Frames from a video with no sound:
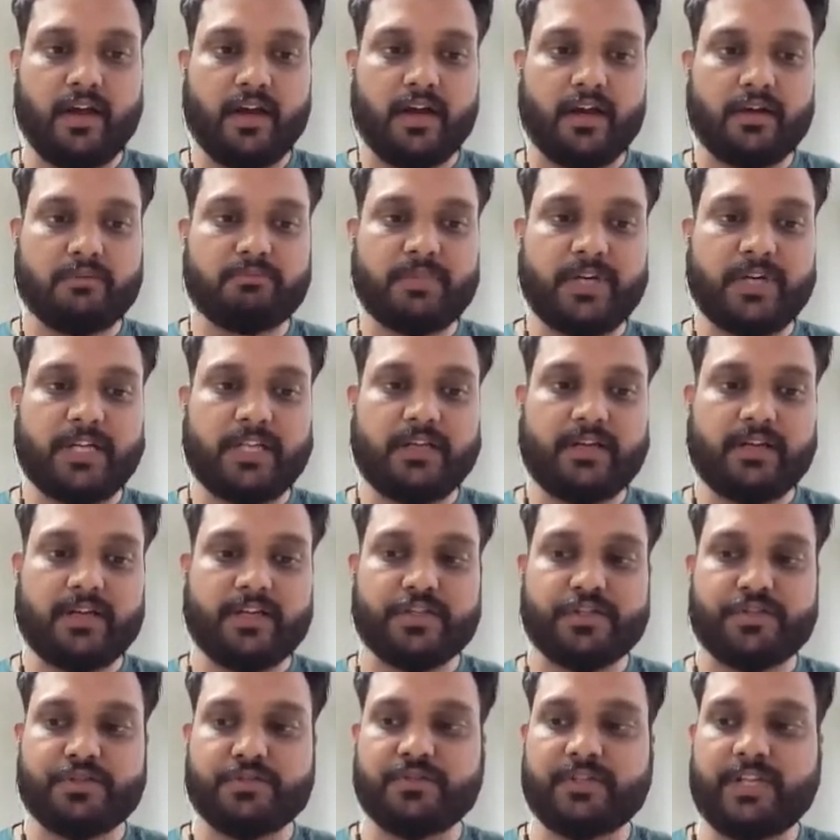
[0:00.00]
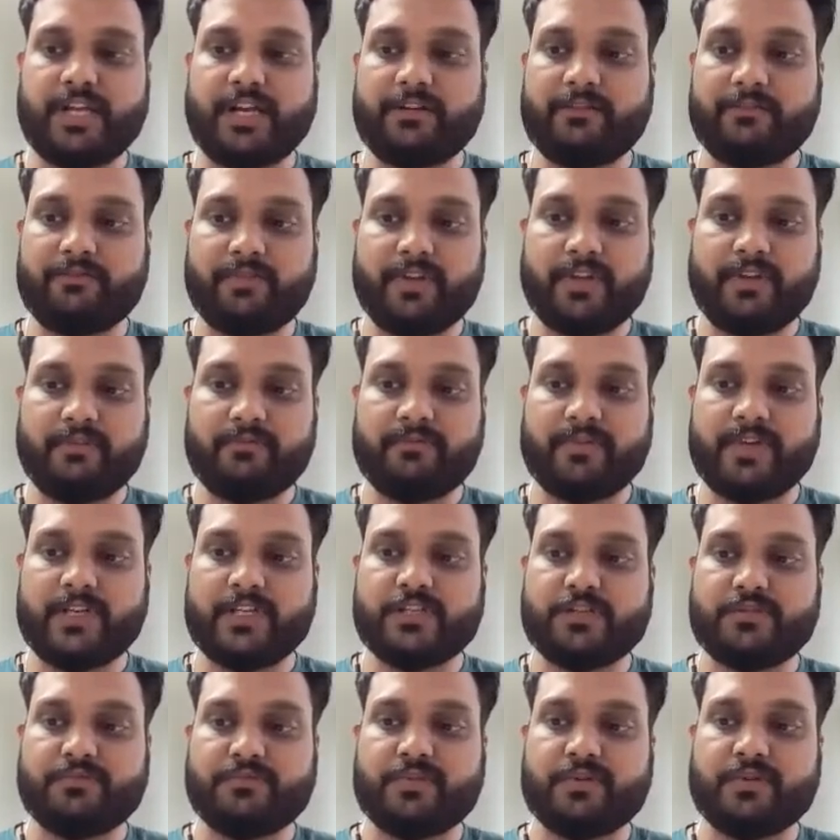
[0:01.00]
But the issue that we
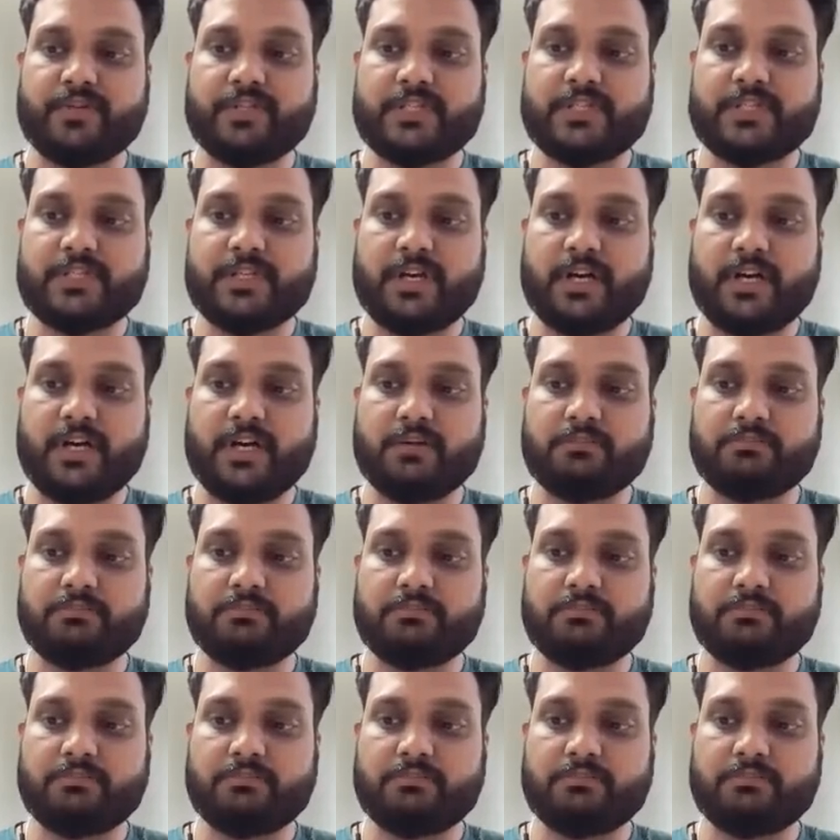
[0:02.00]
faced was,